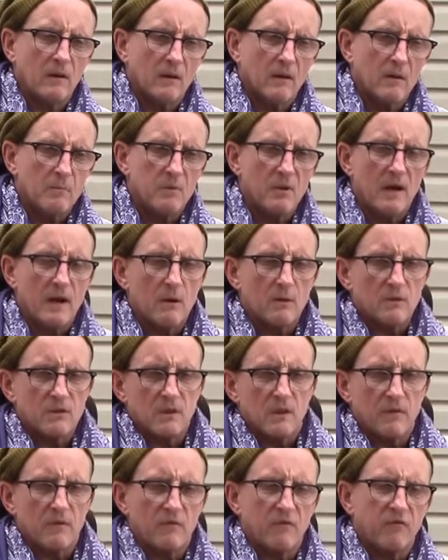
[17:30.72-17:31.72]
couple
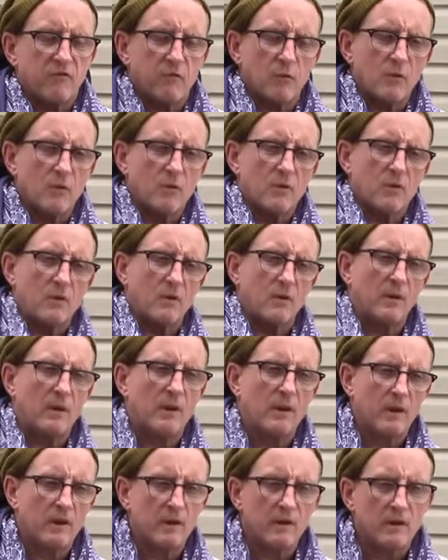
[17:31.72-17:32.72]
hours on the floor,
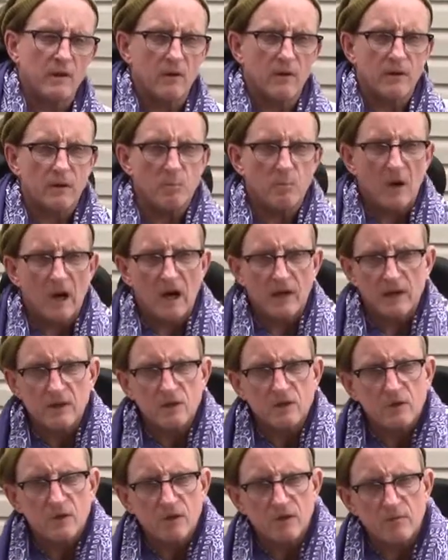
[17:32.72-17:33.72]
your body
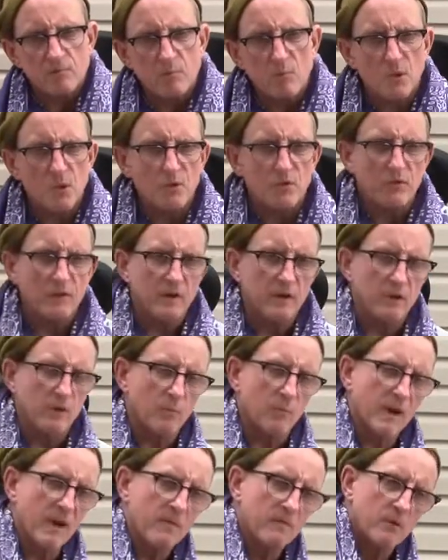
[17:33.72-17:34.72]
starts moving,
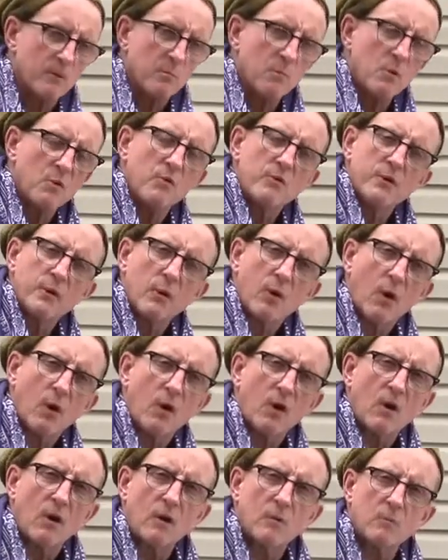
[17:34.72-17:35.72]
you're able to move your
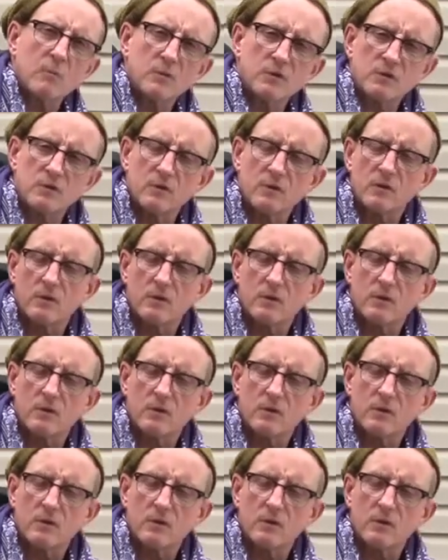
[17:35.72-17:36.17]
arms.